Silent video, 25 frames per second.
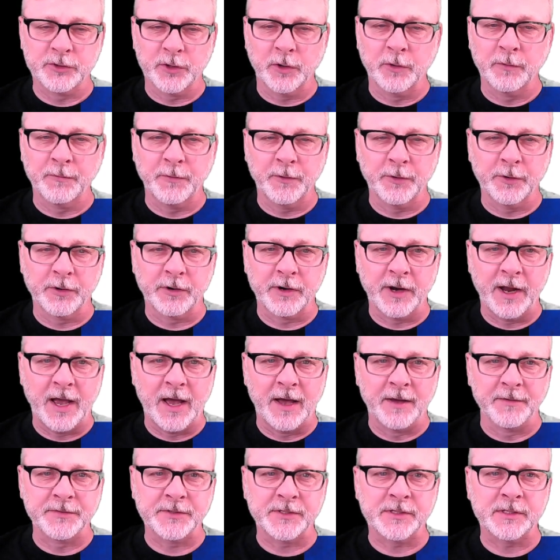
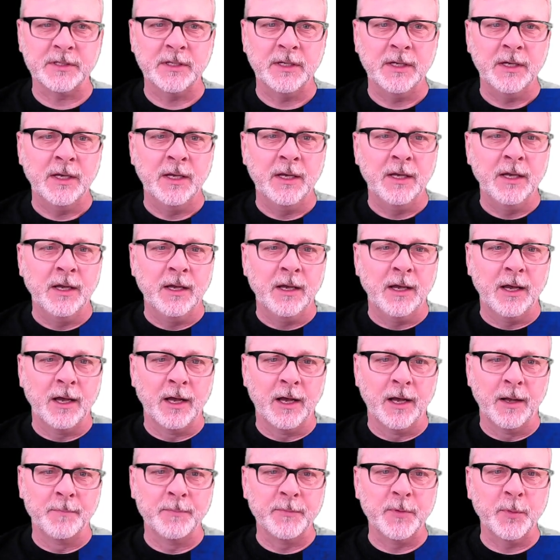photographs.
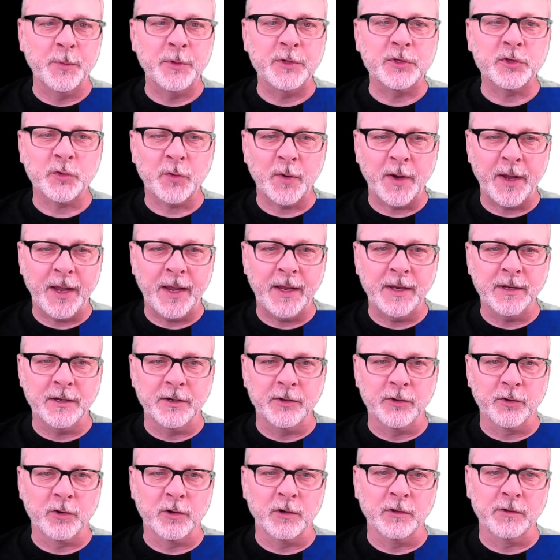Then we train a
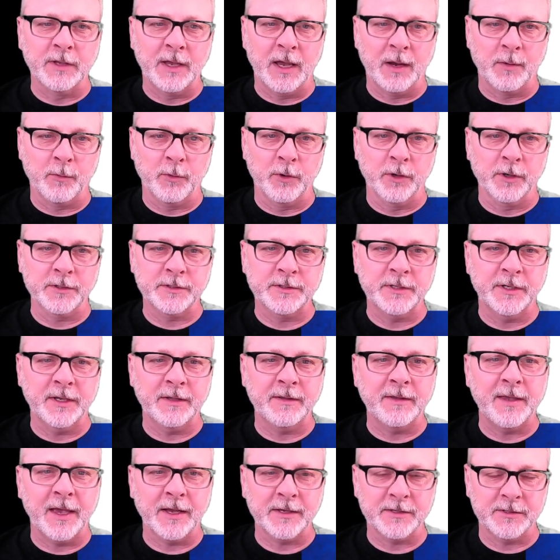neural network to
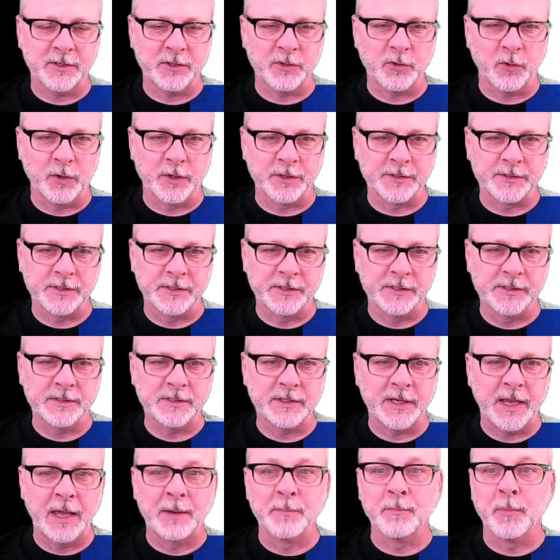detect the
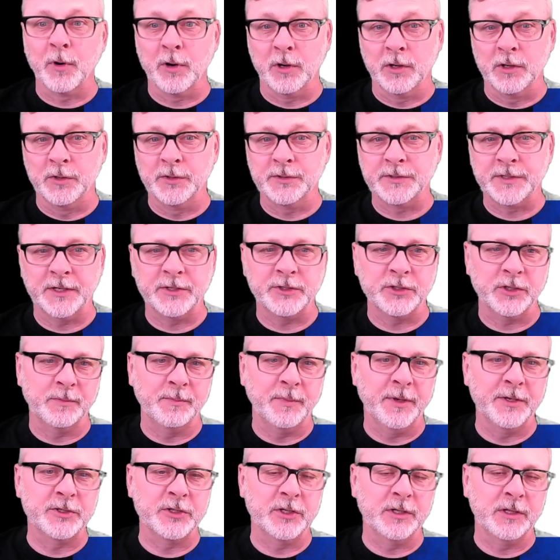tortoises and burrows. I should
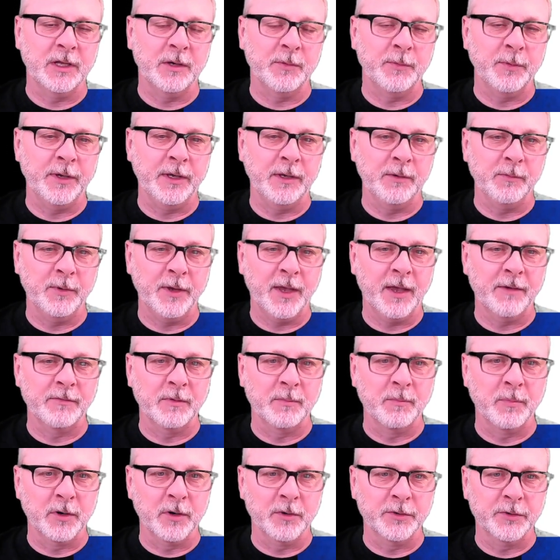mention that we have a
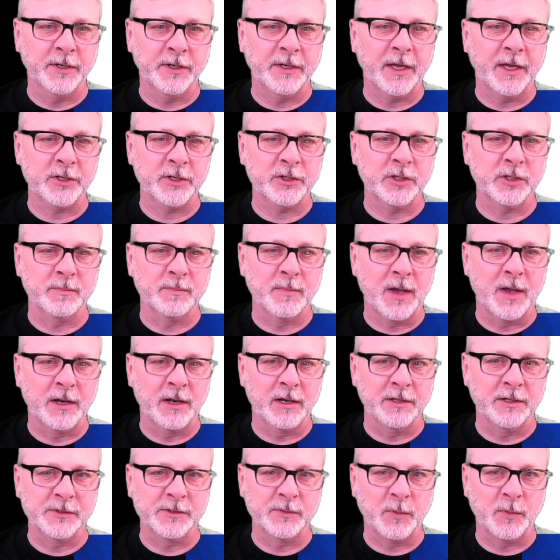burrow detection
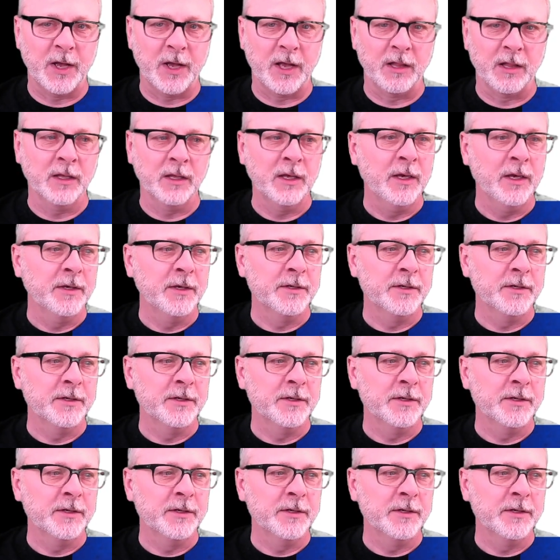model as well.